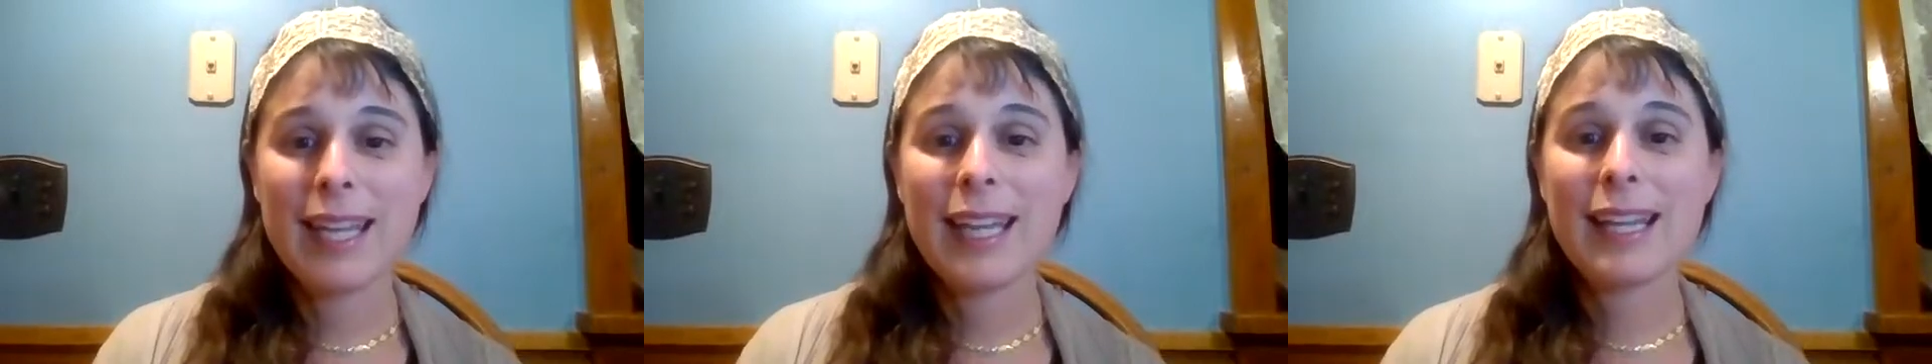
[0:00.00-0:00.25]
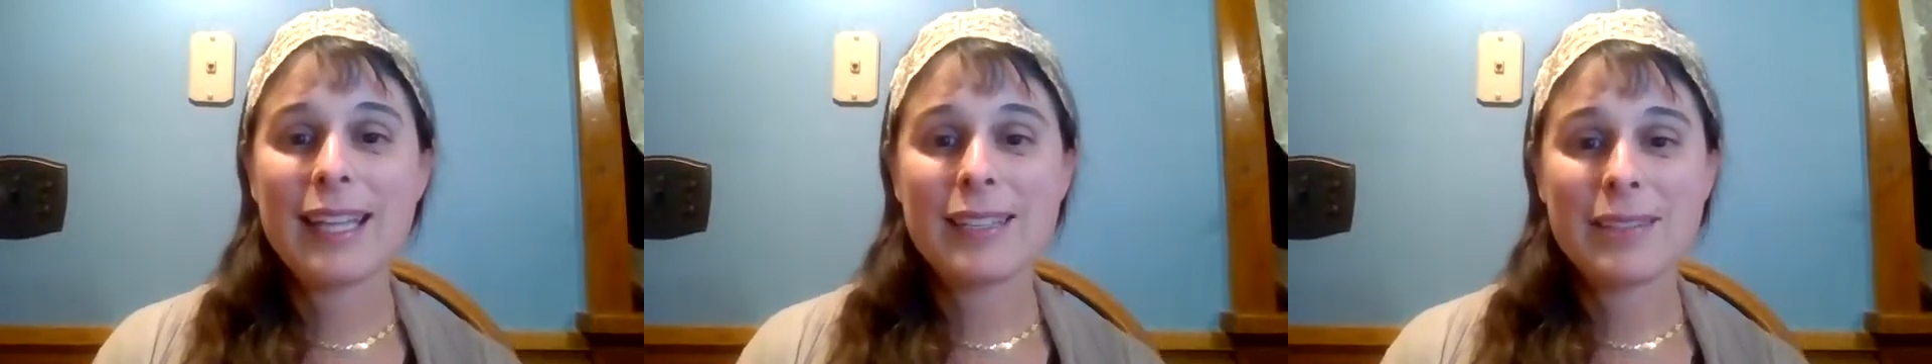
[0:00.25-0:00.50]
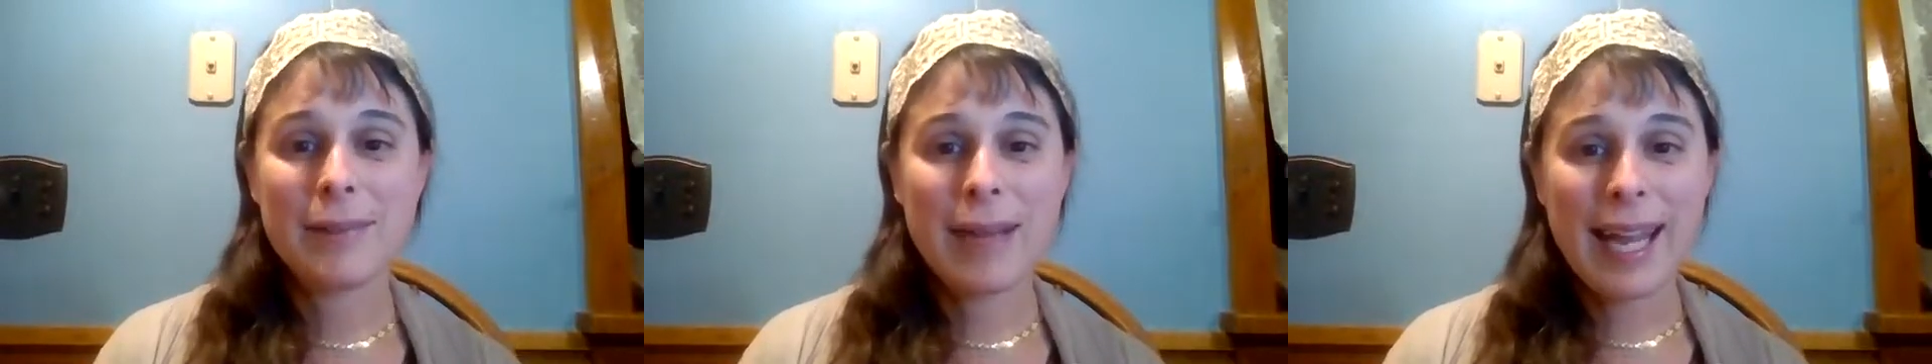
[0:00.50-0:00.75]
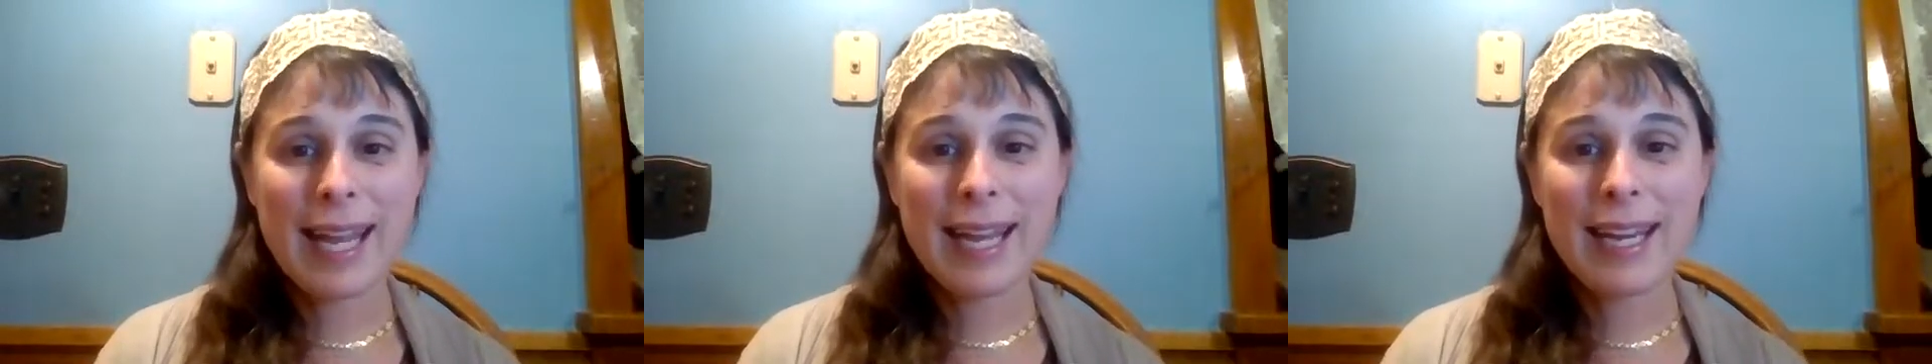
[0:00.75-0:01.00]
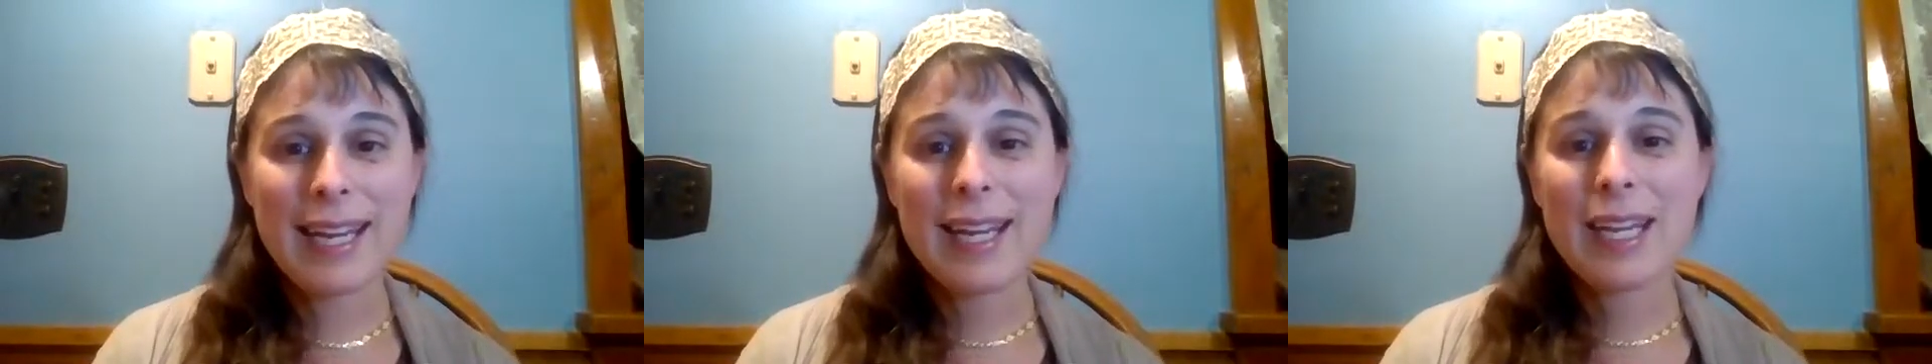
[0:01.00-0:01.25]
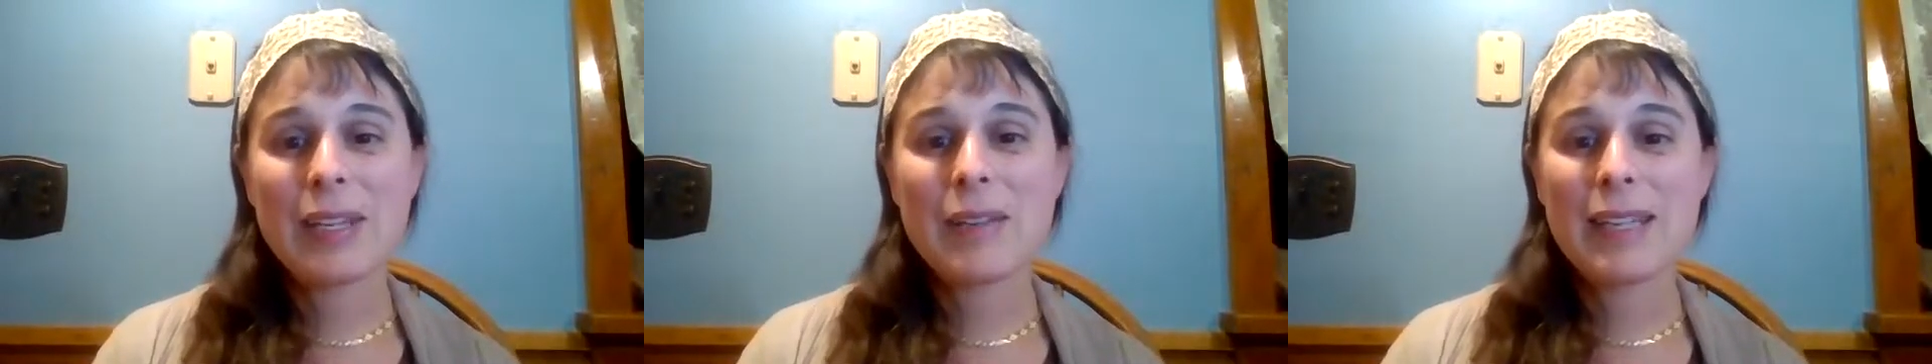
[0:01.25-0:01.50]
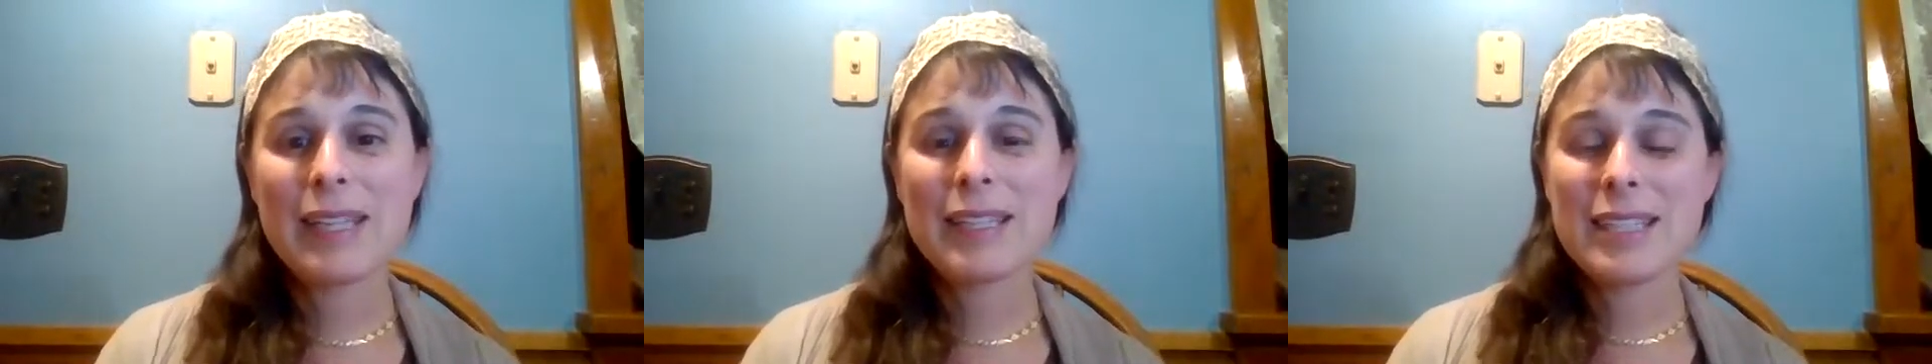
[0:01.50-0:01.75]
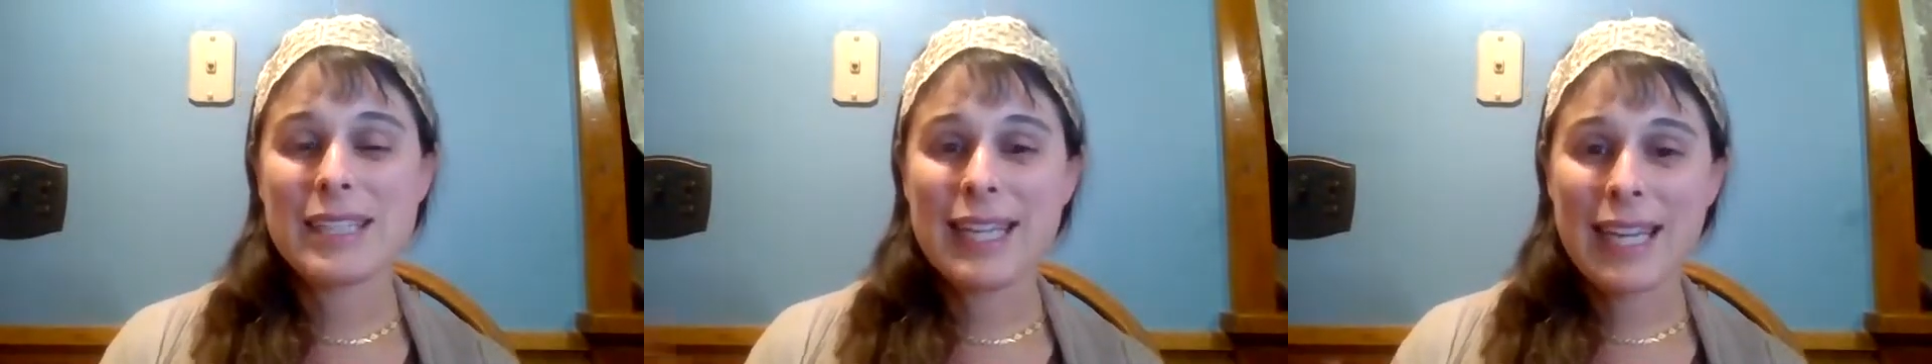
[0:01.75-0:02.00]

and that's okay. You need to just